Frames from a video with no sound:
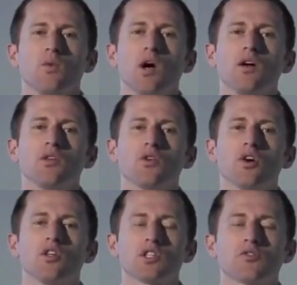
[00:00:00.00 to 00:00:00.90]
Well, you
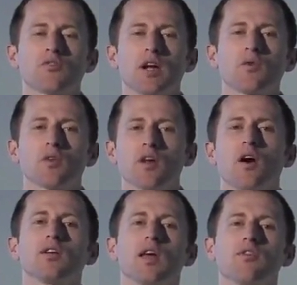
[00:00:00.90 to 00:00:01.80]
could just fight really
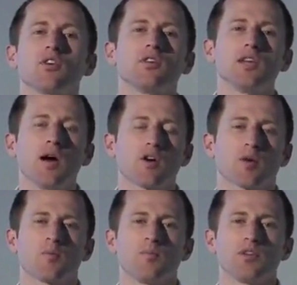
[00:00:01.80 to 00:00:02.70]
hard to have a good
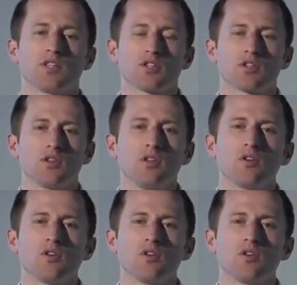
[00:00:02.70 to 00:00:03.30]
network position.